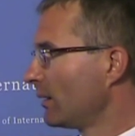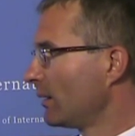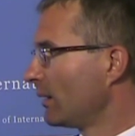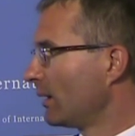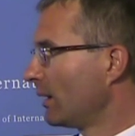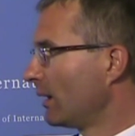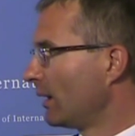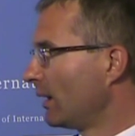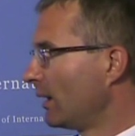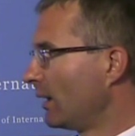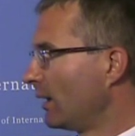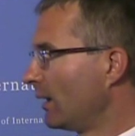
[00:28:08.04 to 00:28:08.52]

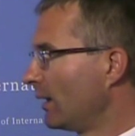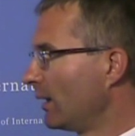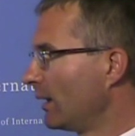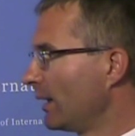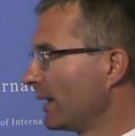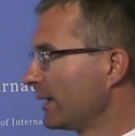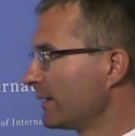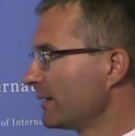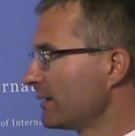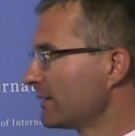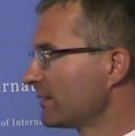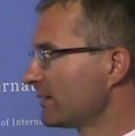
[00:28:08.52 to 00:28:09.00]
Uh,
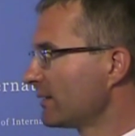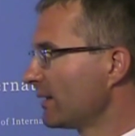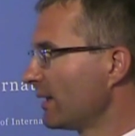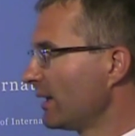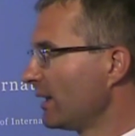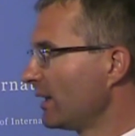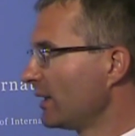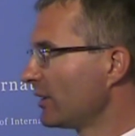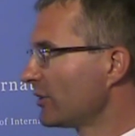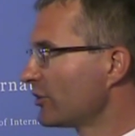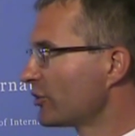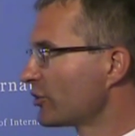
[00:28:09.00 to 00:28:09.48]
at this
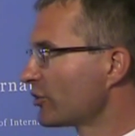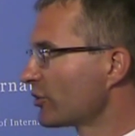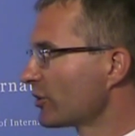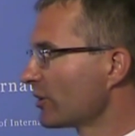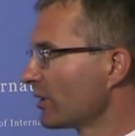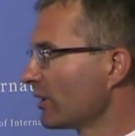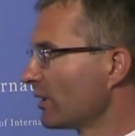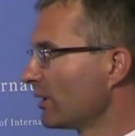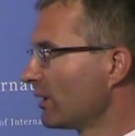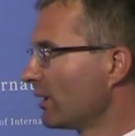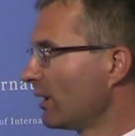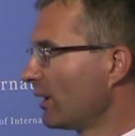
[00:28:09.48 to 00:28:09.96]
stage,
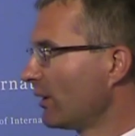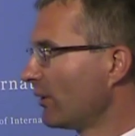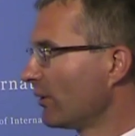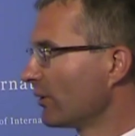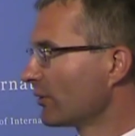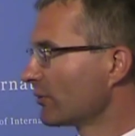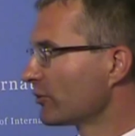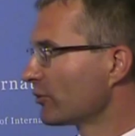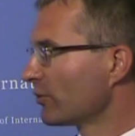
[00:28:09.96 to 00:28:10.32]
our